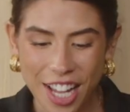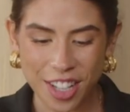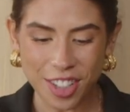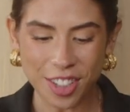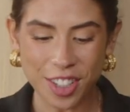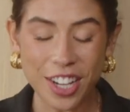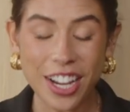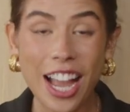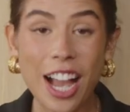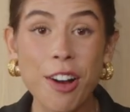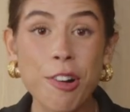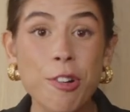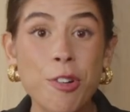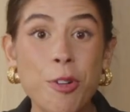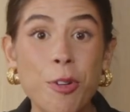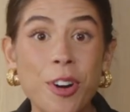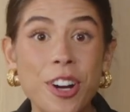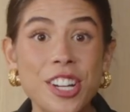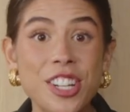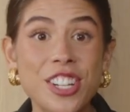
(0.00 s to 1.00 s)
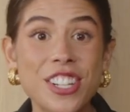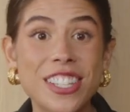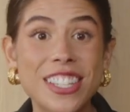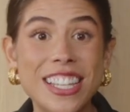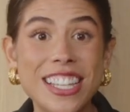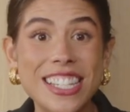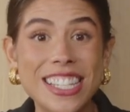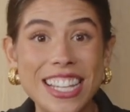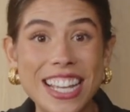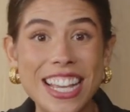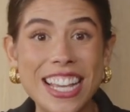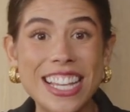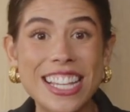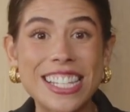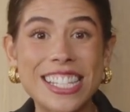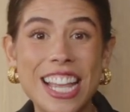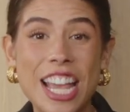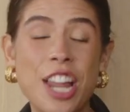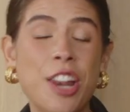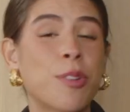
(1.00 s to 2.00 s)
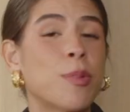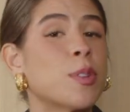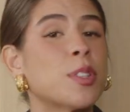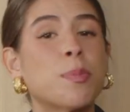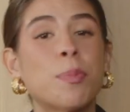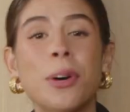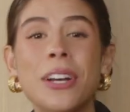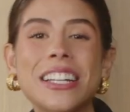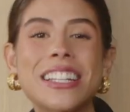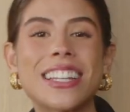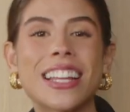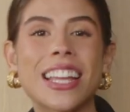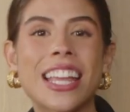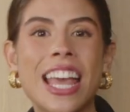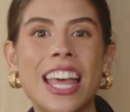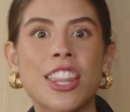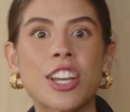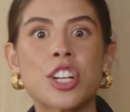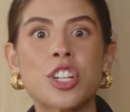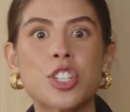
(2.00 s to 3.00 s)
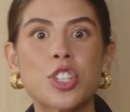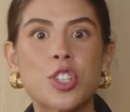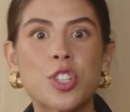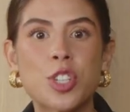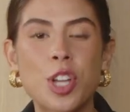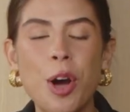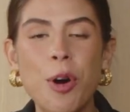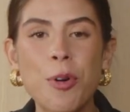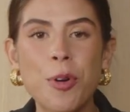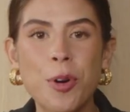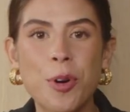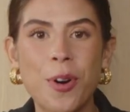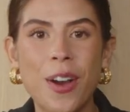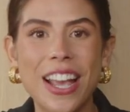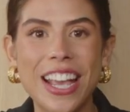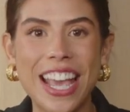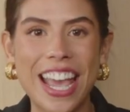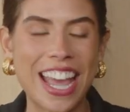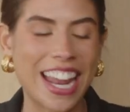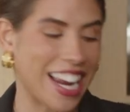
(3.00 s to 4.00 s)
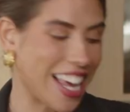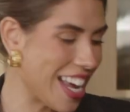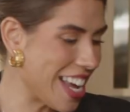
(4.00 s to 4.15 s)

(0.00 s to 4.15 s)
Look how gorgeous this is, and it was put together so quick and